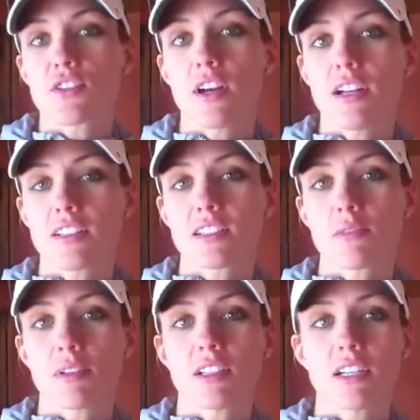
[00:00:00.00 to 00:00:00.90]
I'm going to try not to
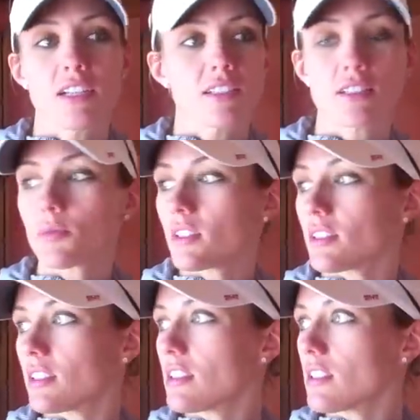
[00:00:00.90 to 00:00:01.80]
slip on the ice because
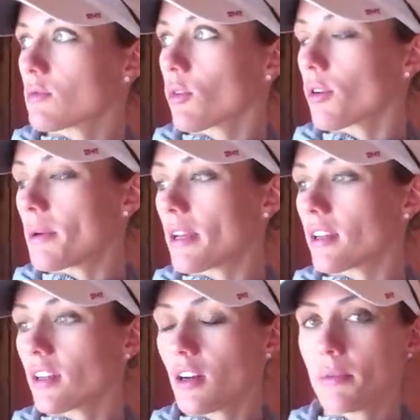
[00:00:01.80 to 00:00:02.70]
since it's
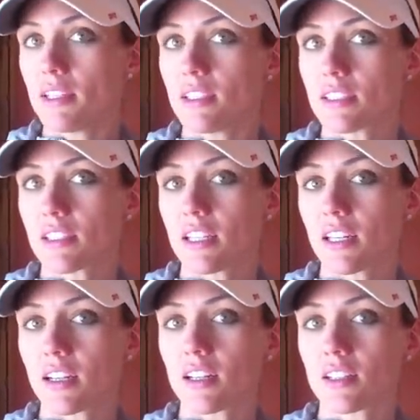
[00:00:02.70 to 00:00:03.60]
warming a bit, it's
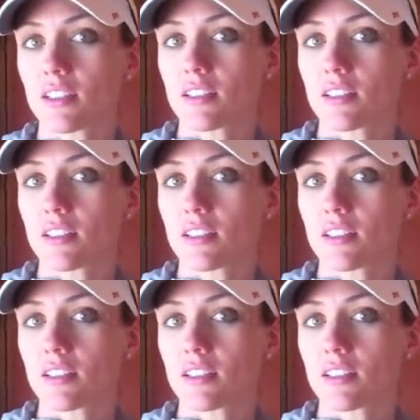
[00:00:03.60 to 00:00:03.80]
getting